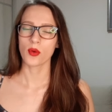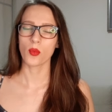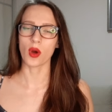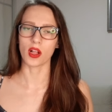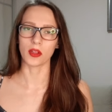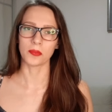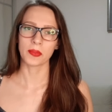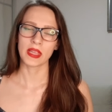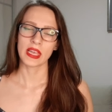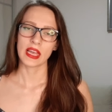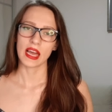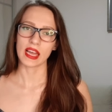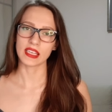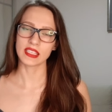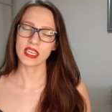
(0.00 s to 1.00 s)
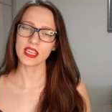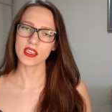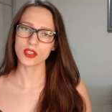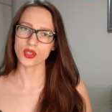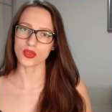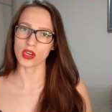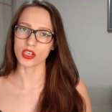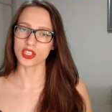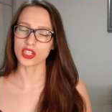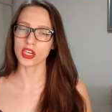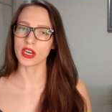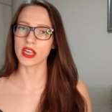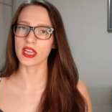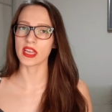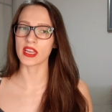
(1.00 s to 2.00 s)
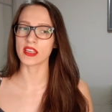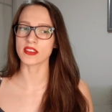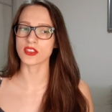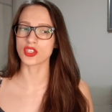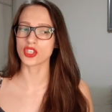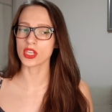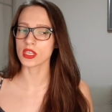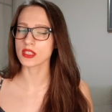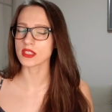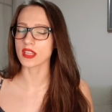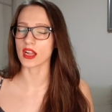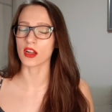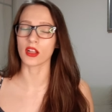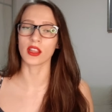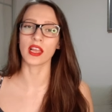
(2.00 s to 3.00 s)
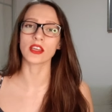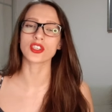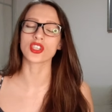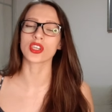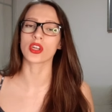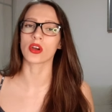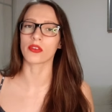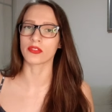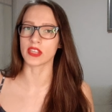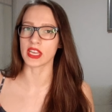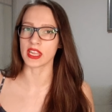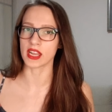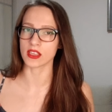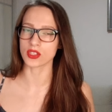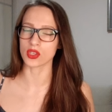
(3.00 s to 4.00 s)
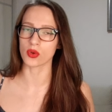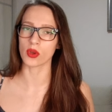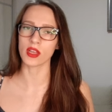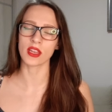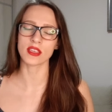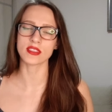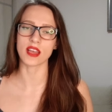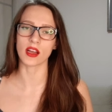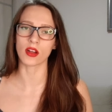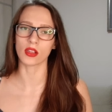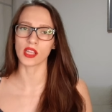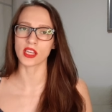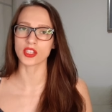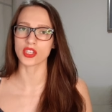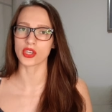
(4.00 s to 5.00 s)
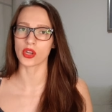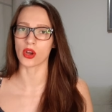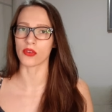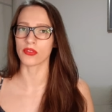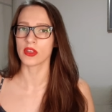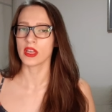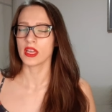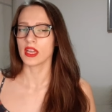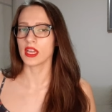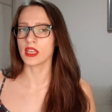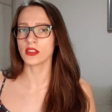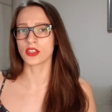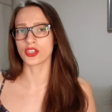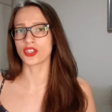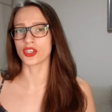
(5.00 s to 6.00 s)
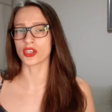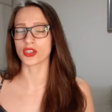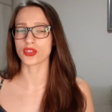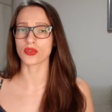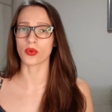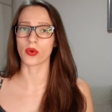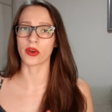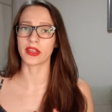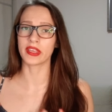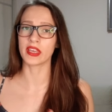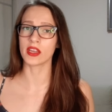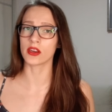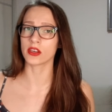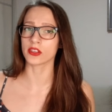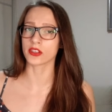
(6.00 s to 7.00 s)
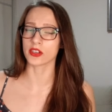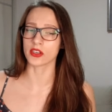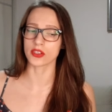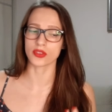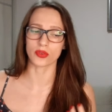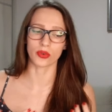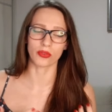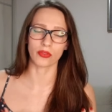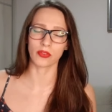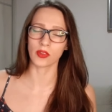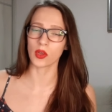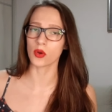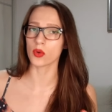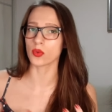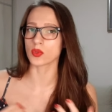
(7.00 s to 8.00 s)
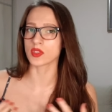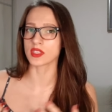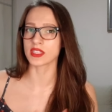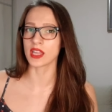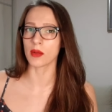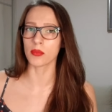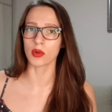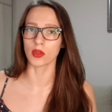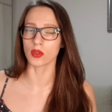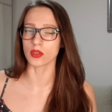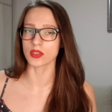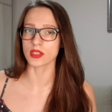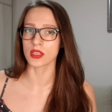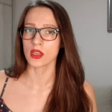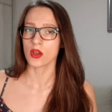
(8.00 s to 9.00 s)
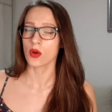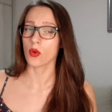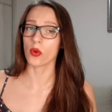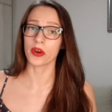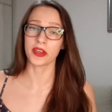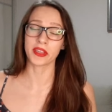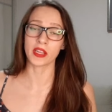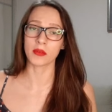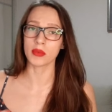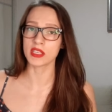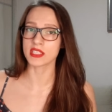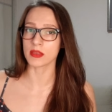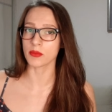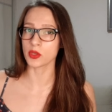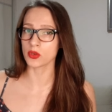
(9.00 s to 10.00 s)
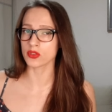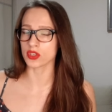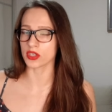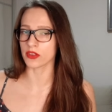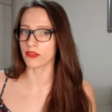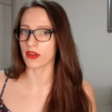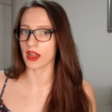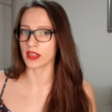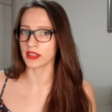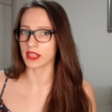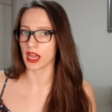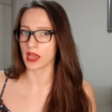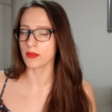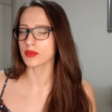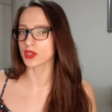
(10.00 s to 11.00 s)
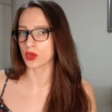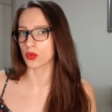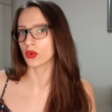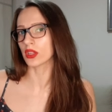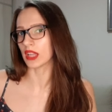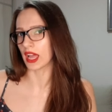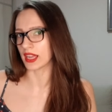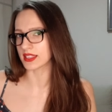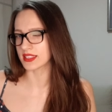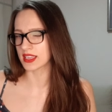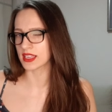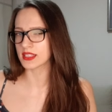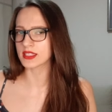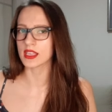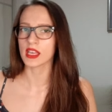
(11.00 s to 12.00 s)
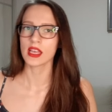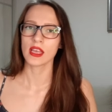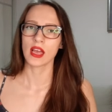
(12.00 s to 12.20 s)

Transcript: Well, a data structure is just a collection of data. So it is a collection of integers or characters or floats, doubles, or it can be some user-defined type, so classes.